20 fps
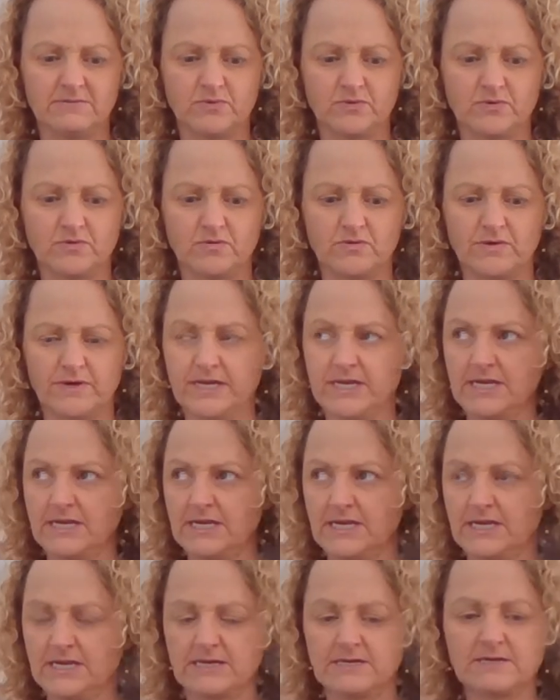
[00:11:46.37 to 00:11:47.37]
pouring
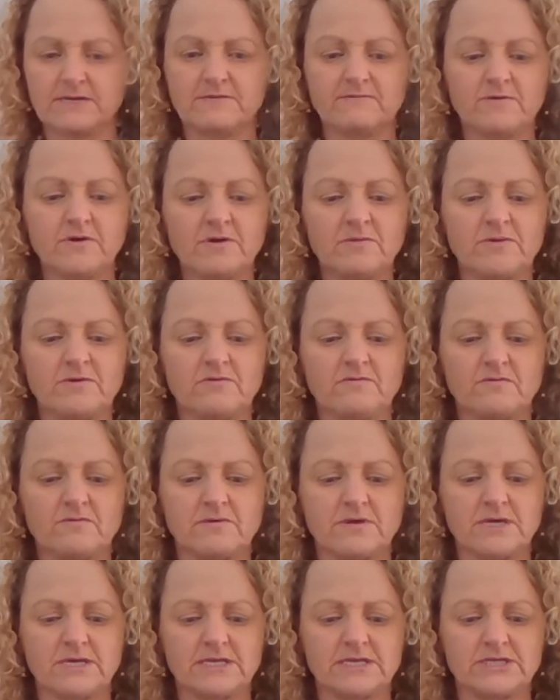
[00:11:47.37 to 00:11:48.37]
in. You've got to be
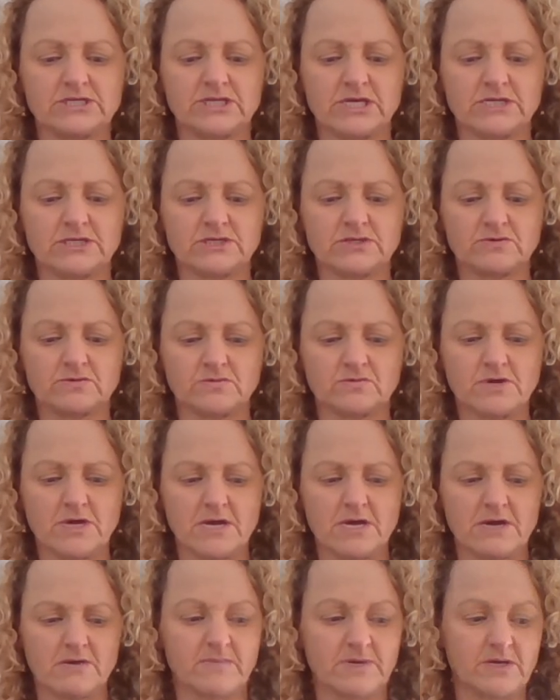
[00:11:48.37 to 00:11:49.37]
really gentle
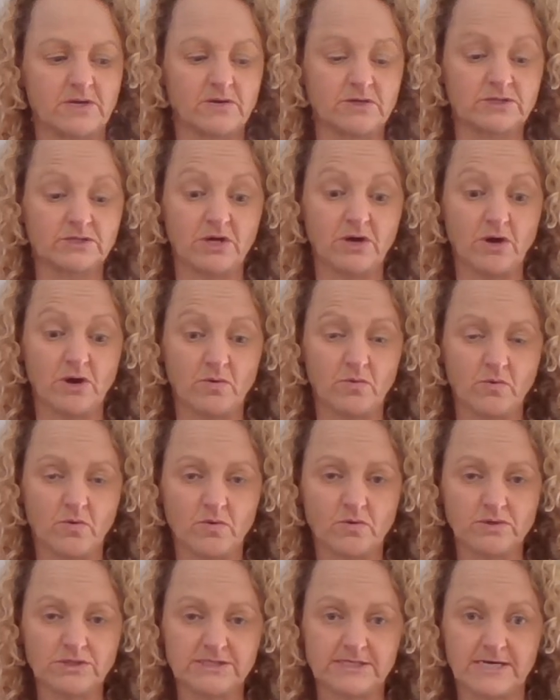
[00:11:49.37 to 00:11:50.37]
because hot
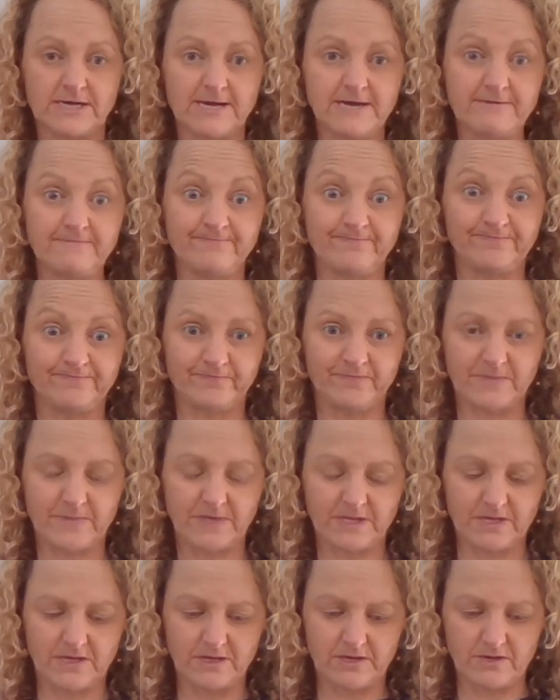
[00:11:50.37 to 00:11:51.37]
water
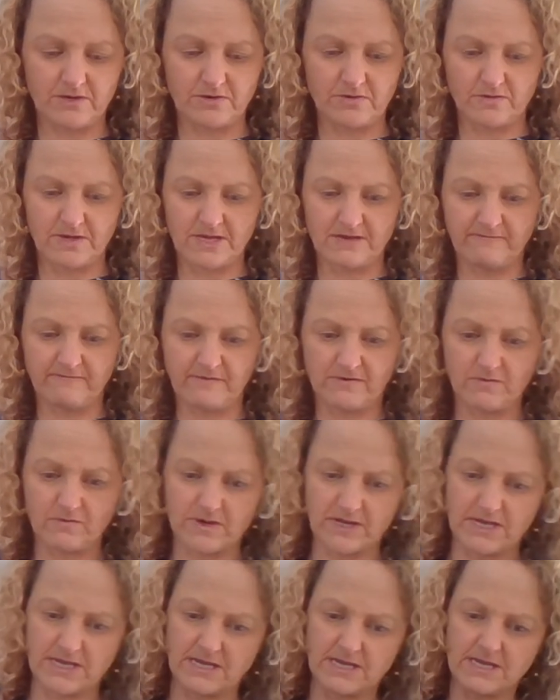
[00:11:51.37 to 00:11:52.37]
can go
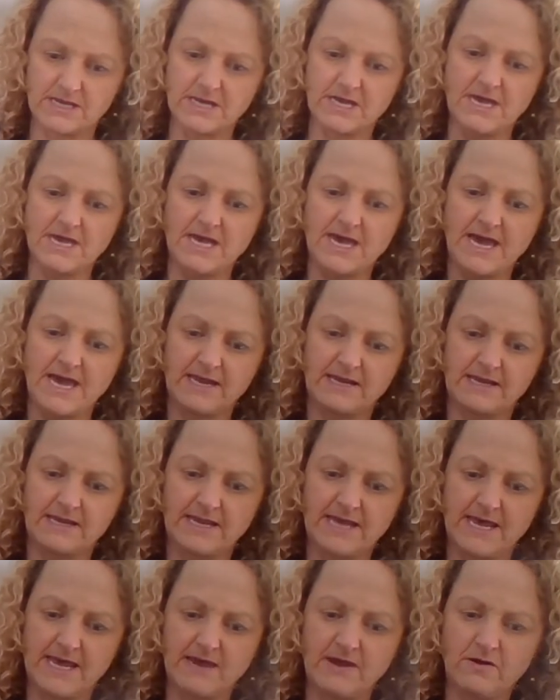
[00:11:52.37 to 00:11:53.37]
everywhere. And
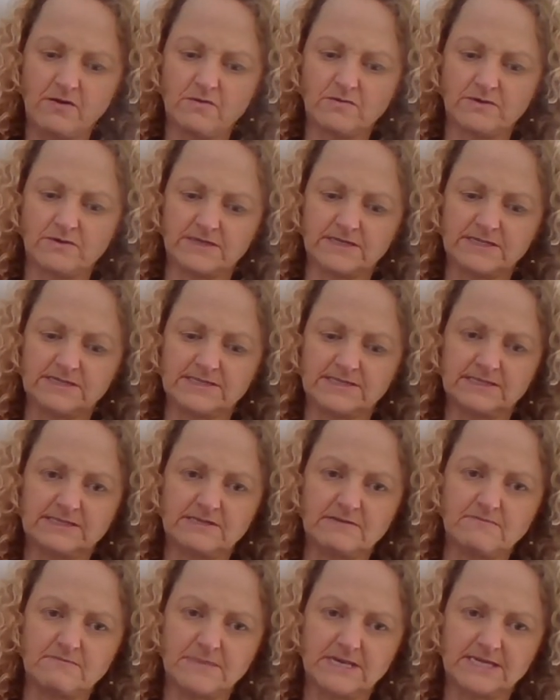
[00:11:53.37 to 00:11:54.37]
now this is
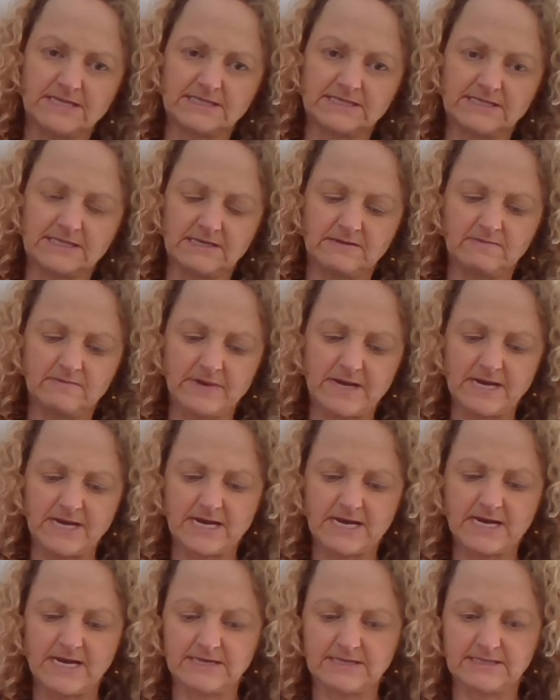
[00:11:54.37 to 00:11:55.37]
the mixing
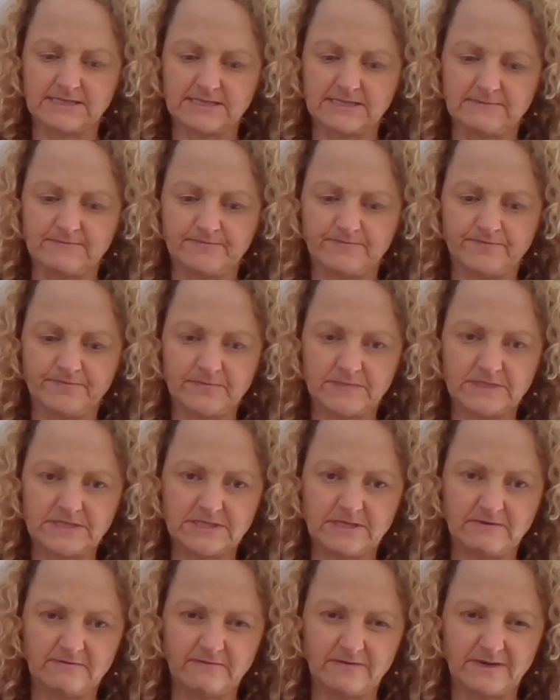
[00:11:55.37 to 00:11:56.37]
part. Let's
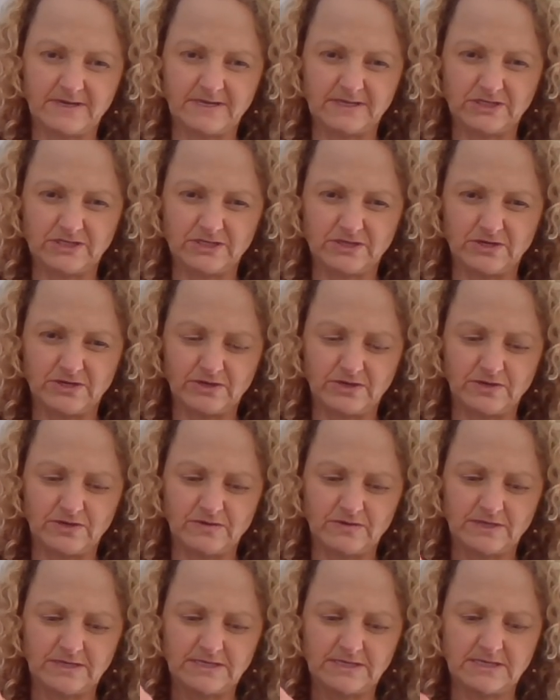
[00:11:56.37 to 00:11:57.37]
see if I can show you
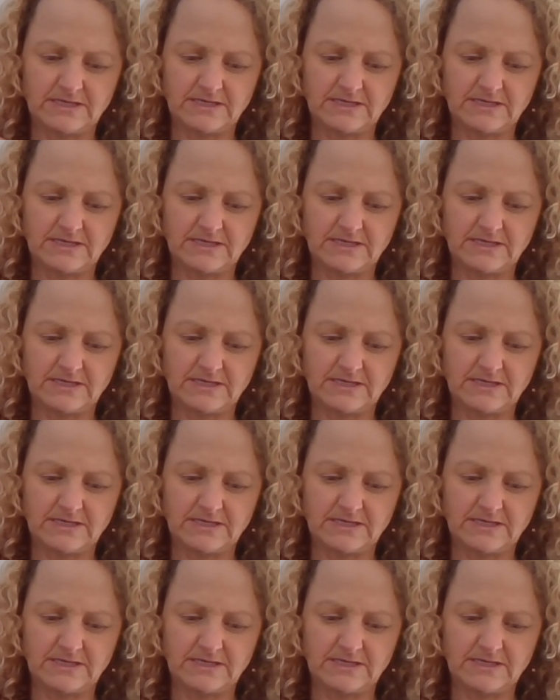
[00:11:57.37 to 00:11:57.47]
that.